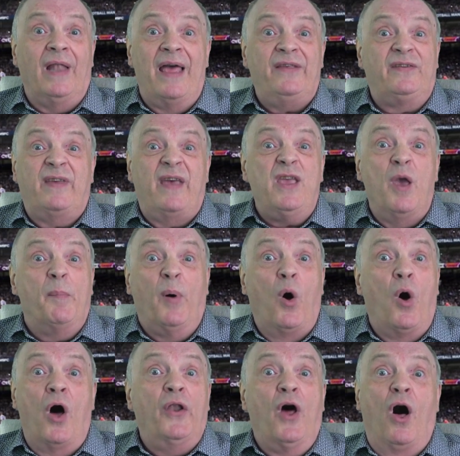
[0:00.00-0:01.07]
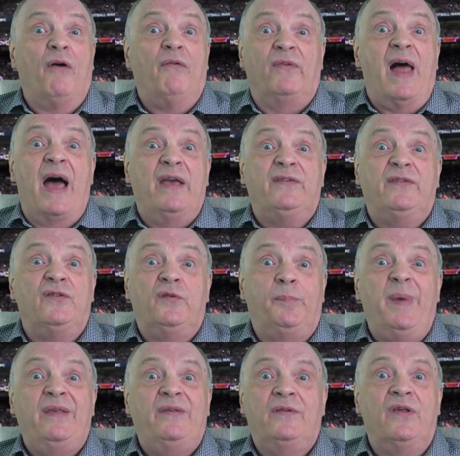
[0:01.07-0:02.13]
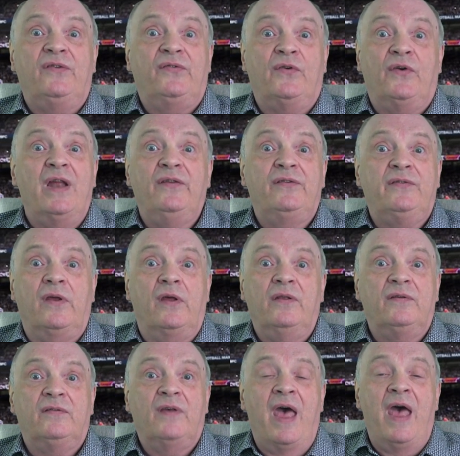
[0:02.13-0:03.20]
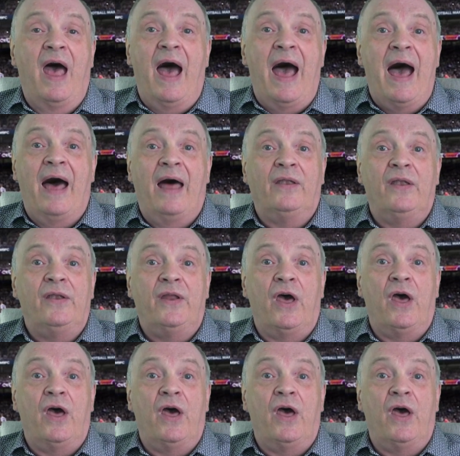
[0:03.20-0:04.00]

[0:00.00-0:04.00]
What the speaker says: let's say you bought an off-license business, for instance, and